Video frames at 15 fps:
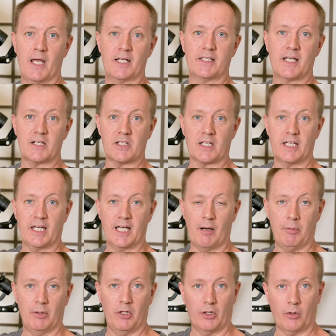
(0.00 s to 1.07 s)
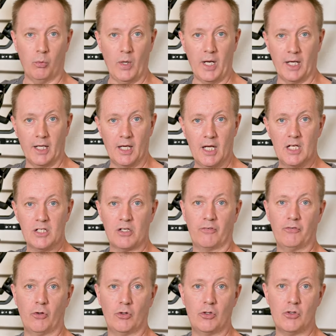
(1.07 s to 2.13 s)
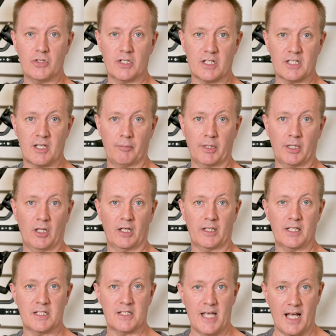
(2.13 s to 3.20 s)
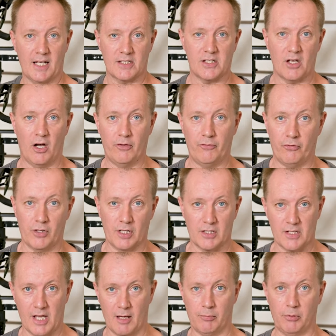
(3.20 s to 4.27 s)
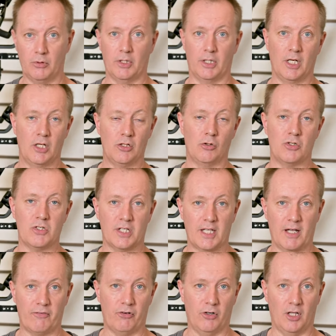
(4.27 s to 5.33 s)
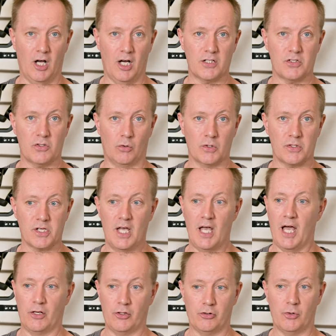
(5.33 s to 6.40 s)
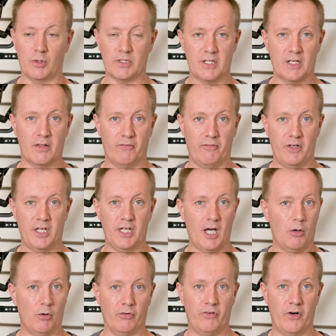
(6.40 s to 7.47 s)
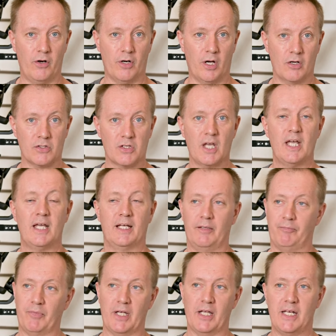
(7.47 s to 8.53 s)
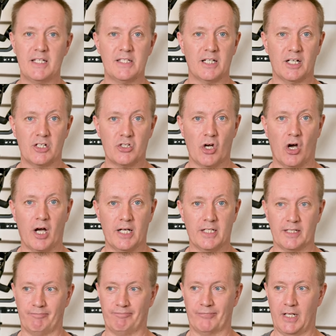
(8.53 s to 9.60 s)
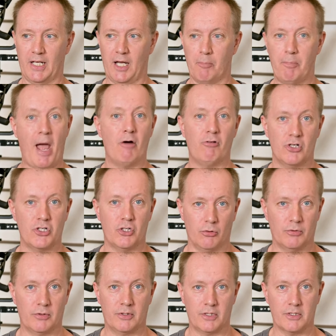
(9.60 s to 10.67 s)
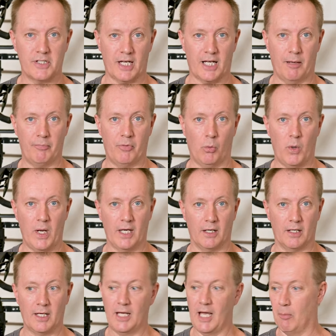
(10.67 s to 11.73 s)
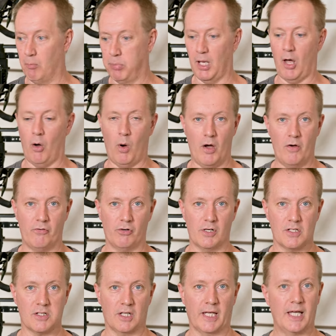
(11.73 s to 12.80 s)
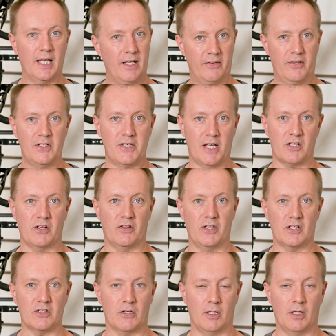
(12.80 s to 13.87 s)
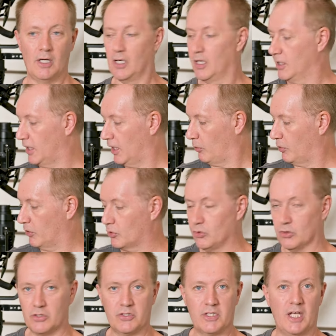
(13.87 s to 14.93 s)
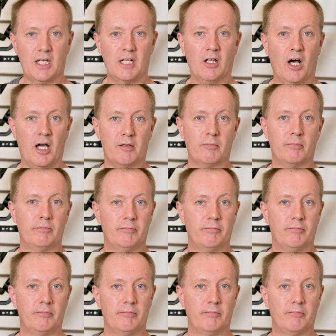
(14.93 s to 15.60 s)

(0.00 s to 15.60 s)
it doesn't kick up a lot of wind. So if you're using something like this outside, for example, and you're using that for a light source, and you're doing either video or photos, it isn't a giant you uh, know, parachute to suck up the wind and blow over easily. These actually things are, you know, with a good steady light